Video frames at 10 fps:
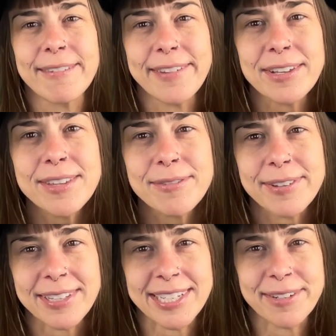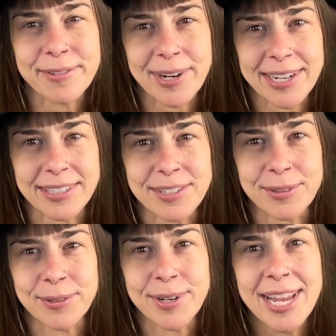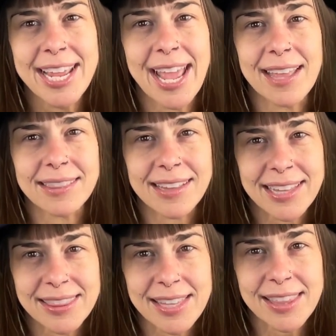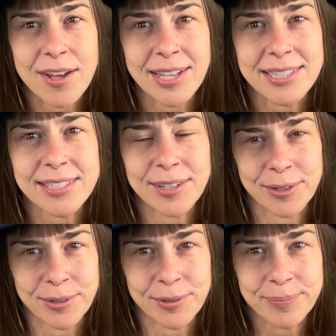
Feel the feeling of gratitude and let the thoughts go.